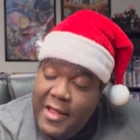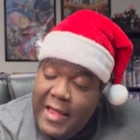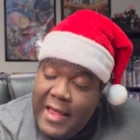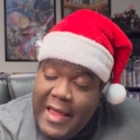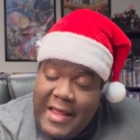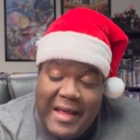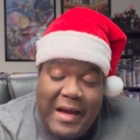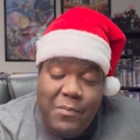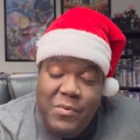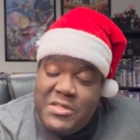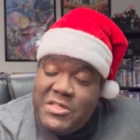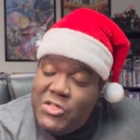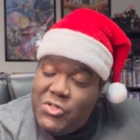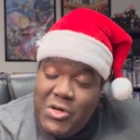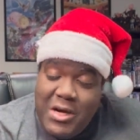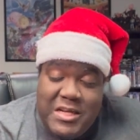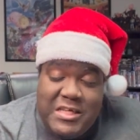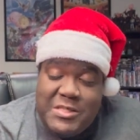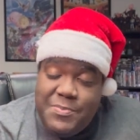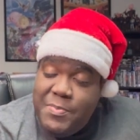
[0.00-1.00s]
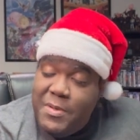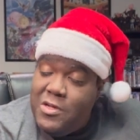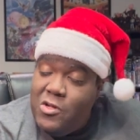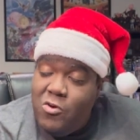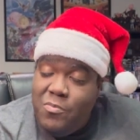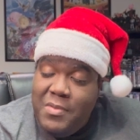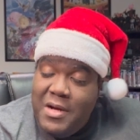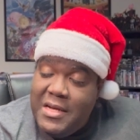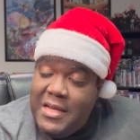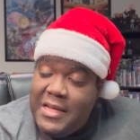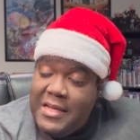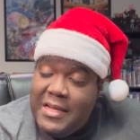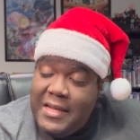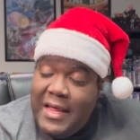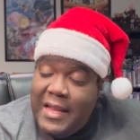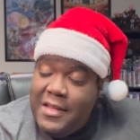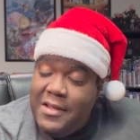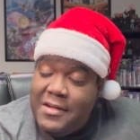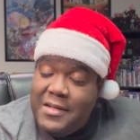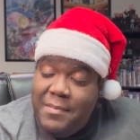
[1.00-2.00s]
and I wasn't trying to spend no money. And then I
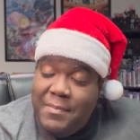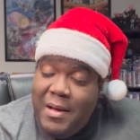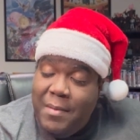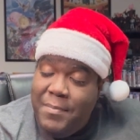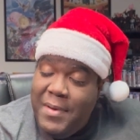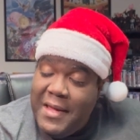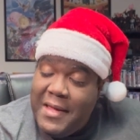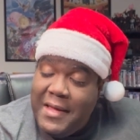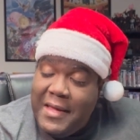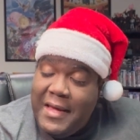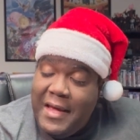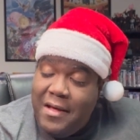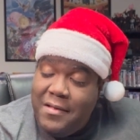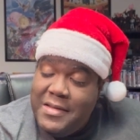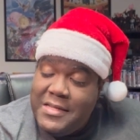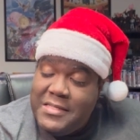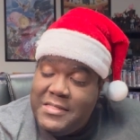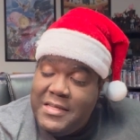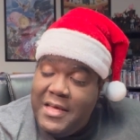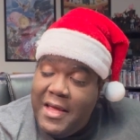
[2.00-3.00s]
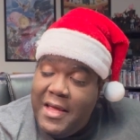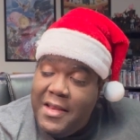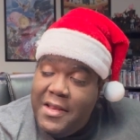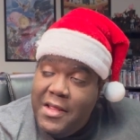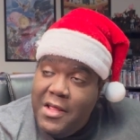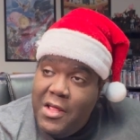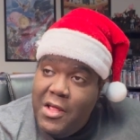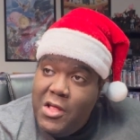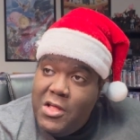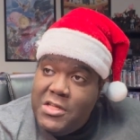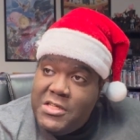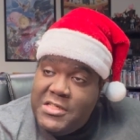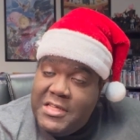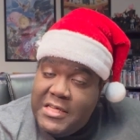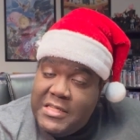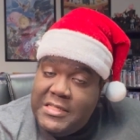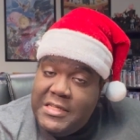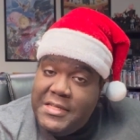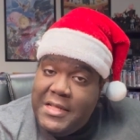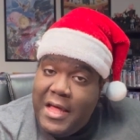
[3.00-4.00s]
looked at my bank account and it said
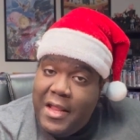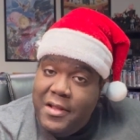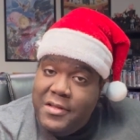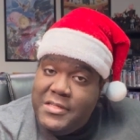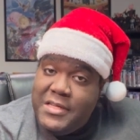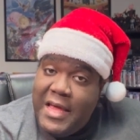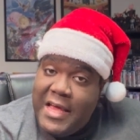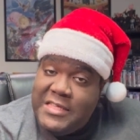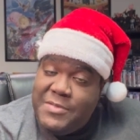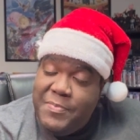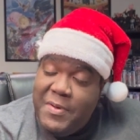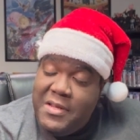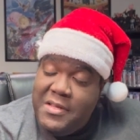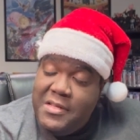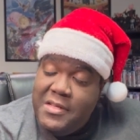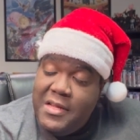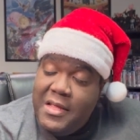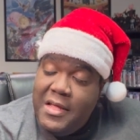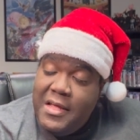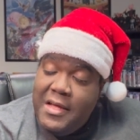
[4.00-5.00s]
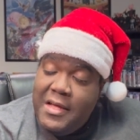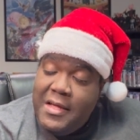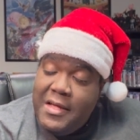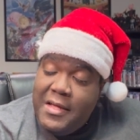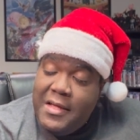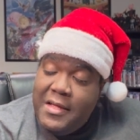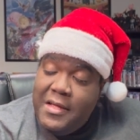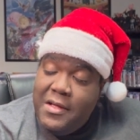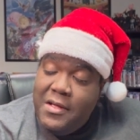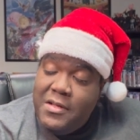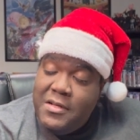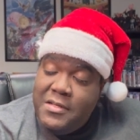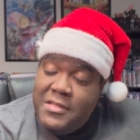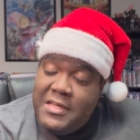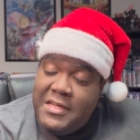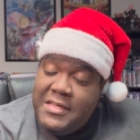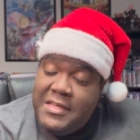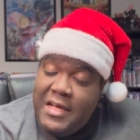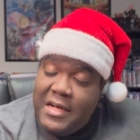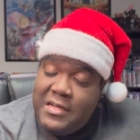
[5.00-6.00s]
$60 has been
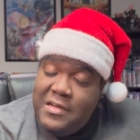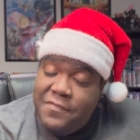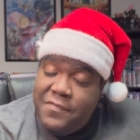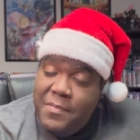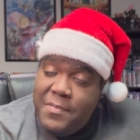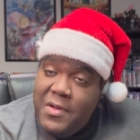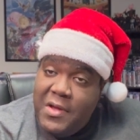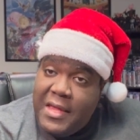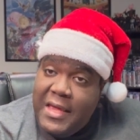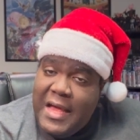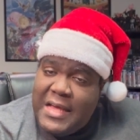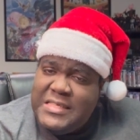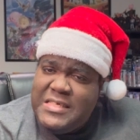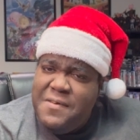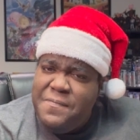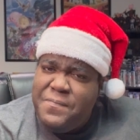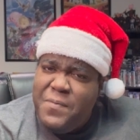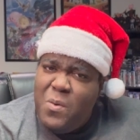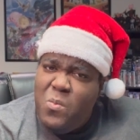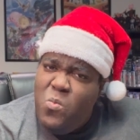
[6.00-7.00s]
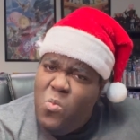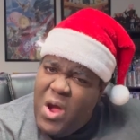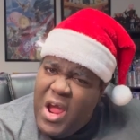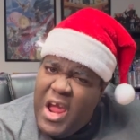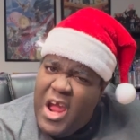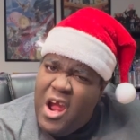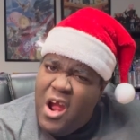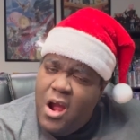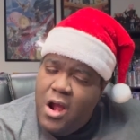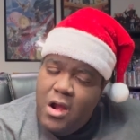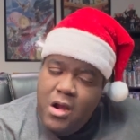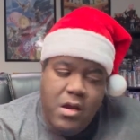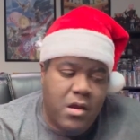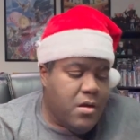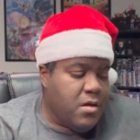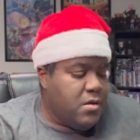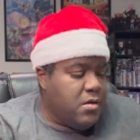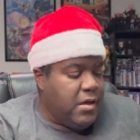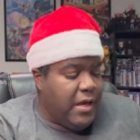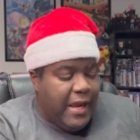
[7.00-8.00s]
deducted from your account. I said, from where?
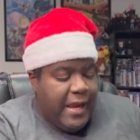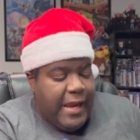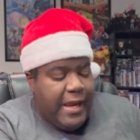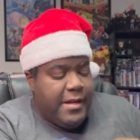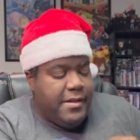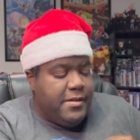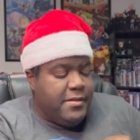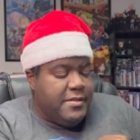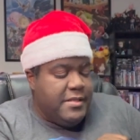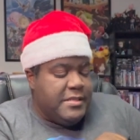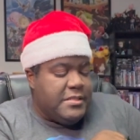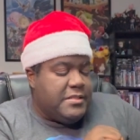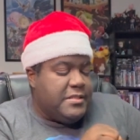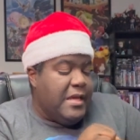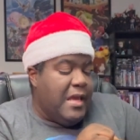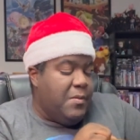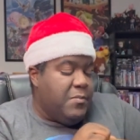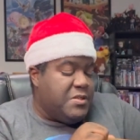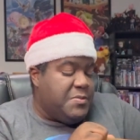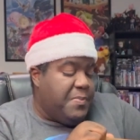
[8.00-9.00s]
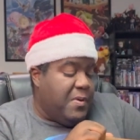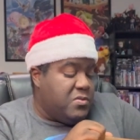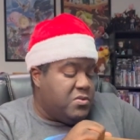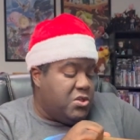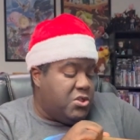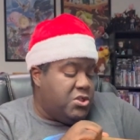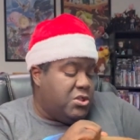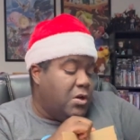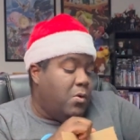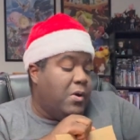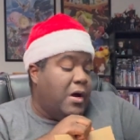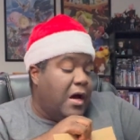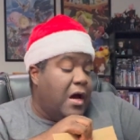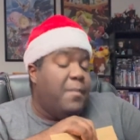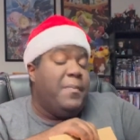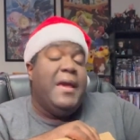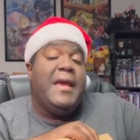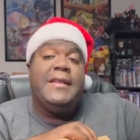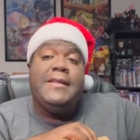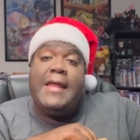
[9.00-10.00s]
And this thing was supposed to show
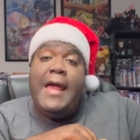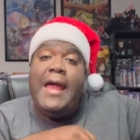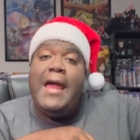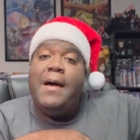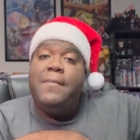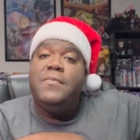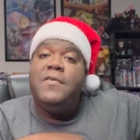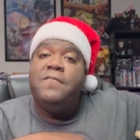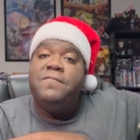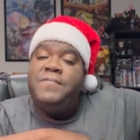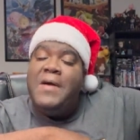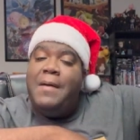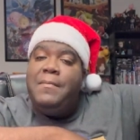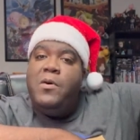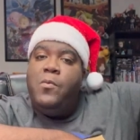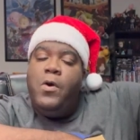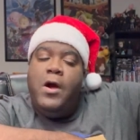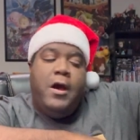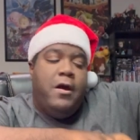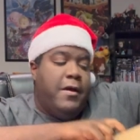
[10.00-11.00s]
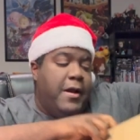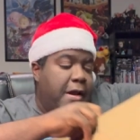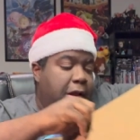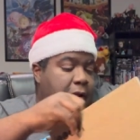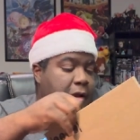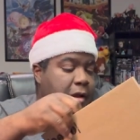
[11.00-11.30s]
up in damn February,